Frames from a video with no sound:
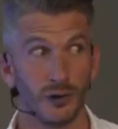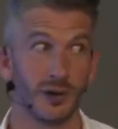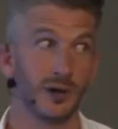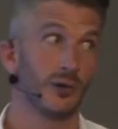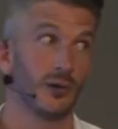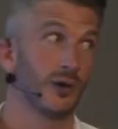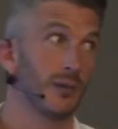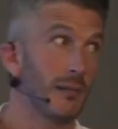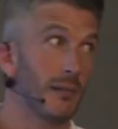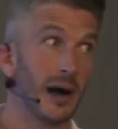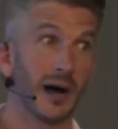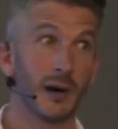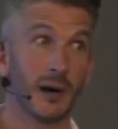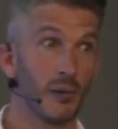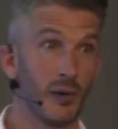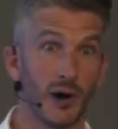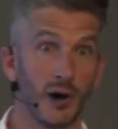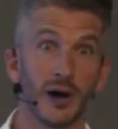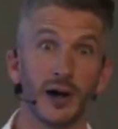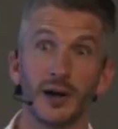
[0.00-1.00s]
He was a mega
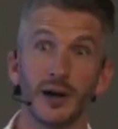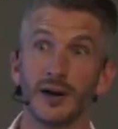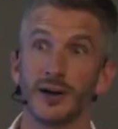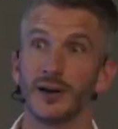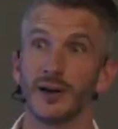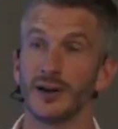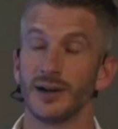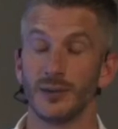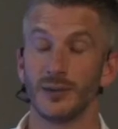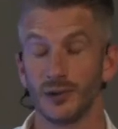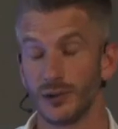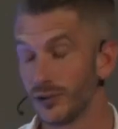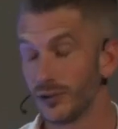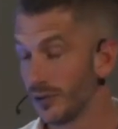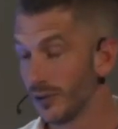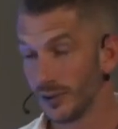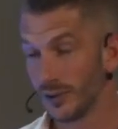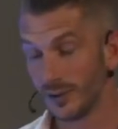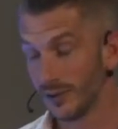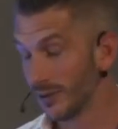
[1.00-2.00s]
brain. He
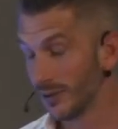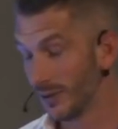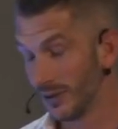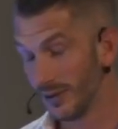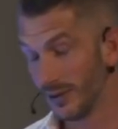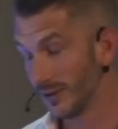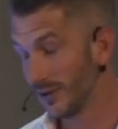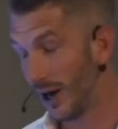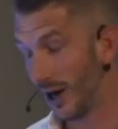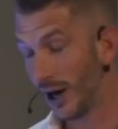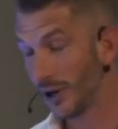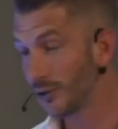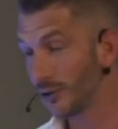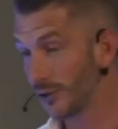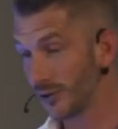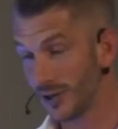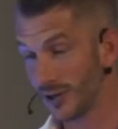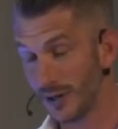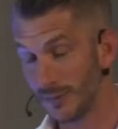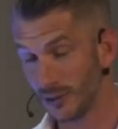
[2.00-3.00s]
was
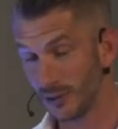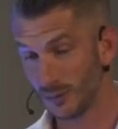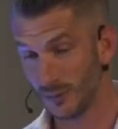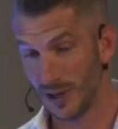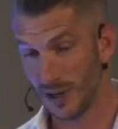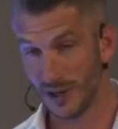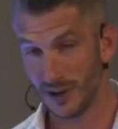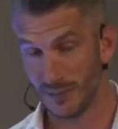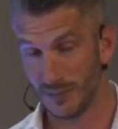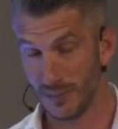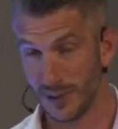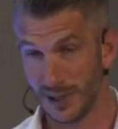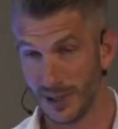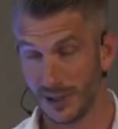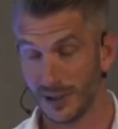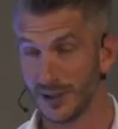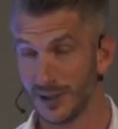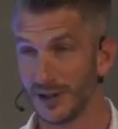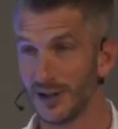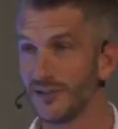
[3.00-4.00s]
100 times smarter than
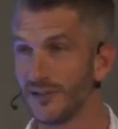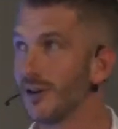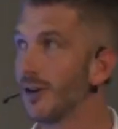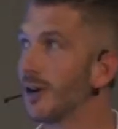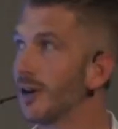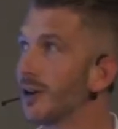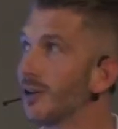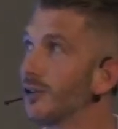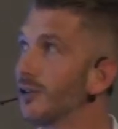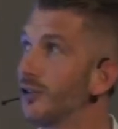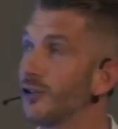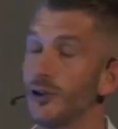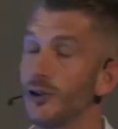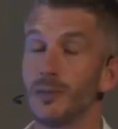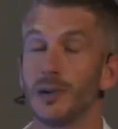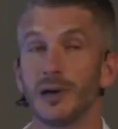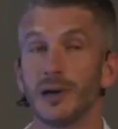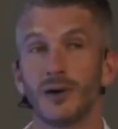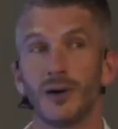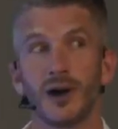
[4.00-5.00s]
me, and I felt like a
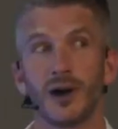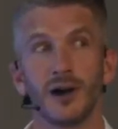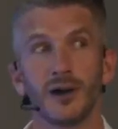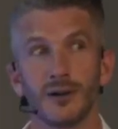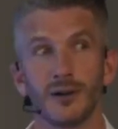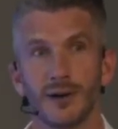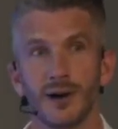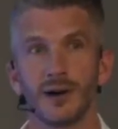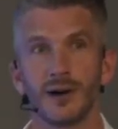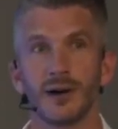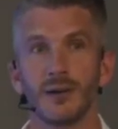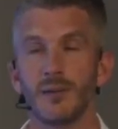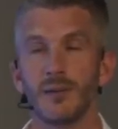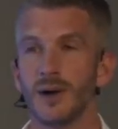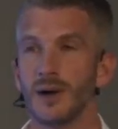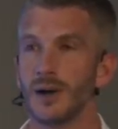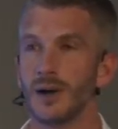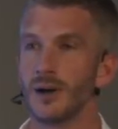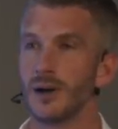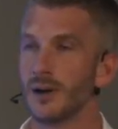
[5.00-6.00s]
stupid little kid around him.
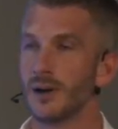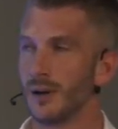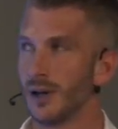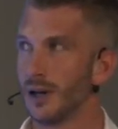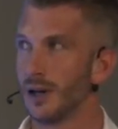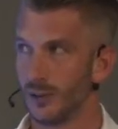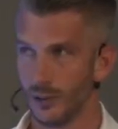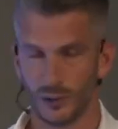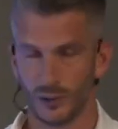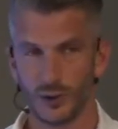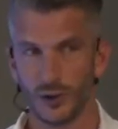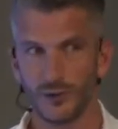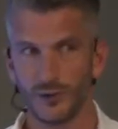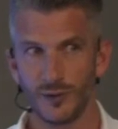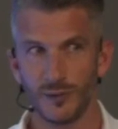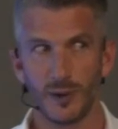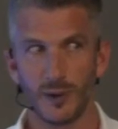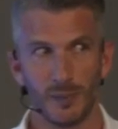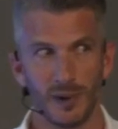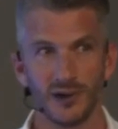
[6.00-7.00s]
And he was good
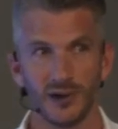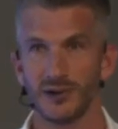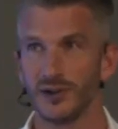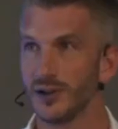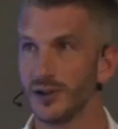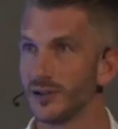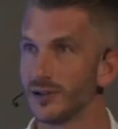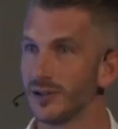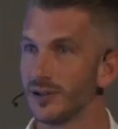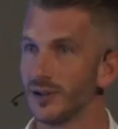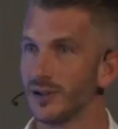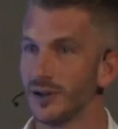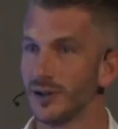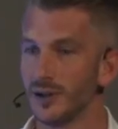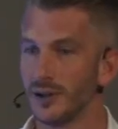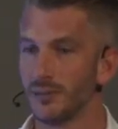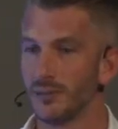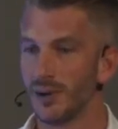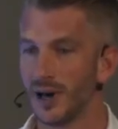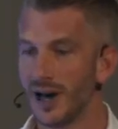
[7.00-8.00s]
for the business.
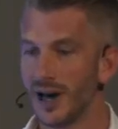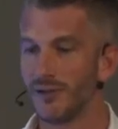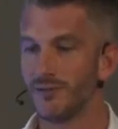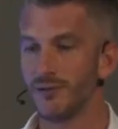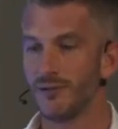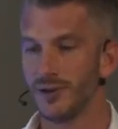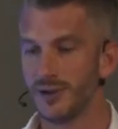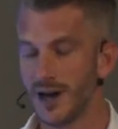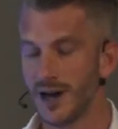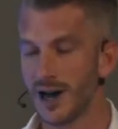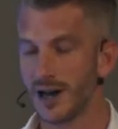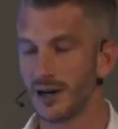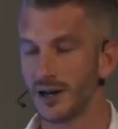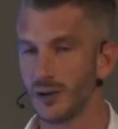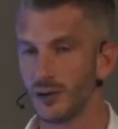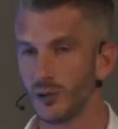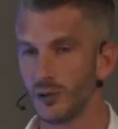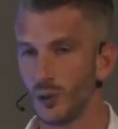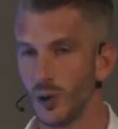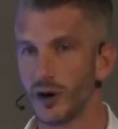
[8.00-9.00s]
But every day I
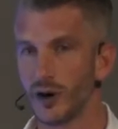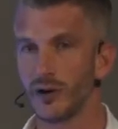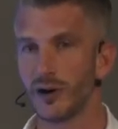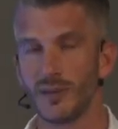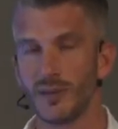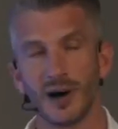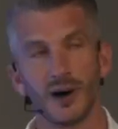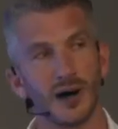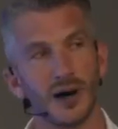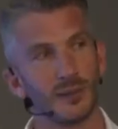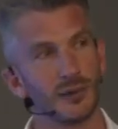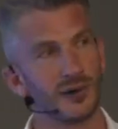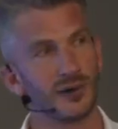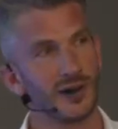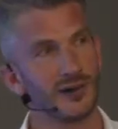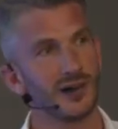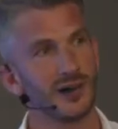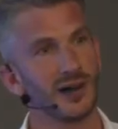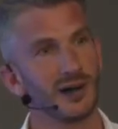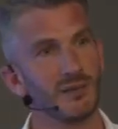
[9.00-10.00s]
was worried about
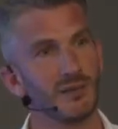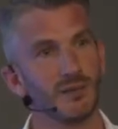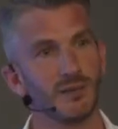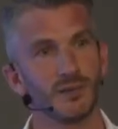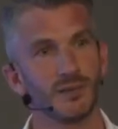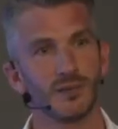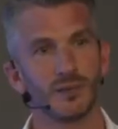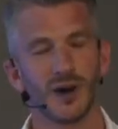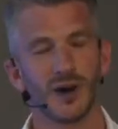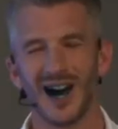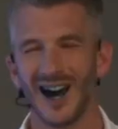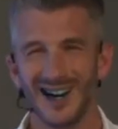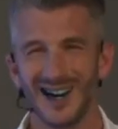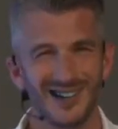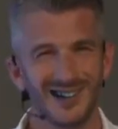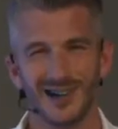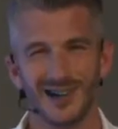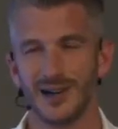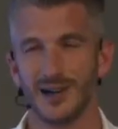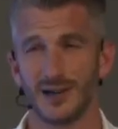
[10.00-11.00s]
upsetting him. I
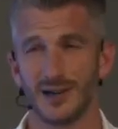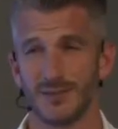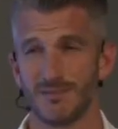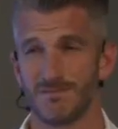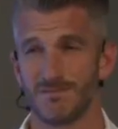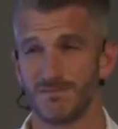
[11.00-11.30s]
hated it.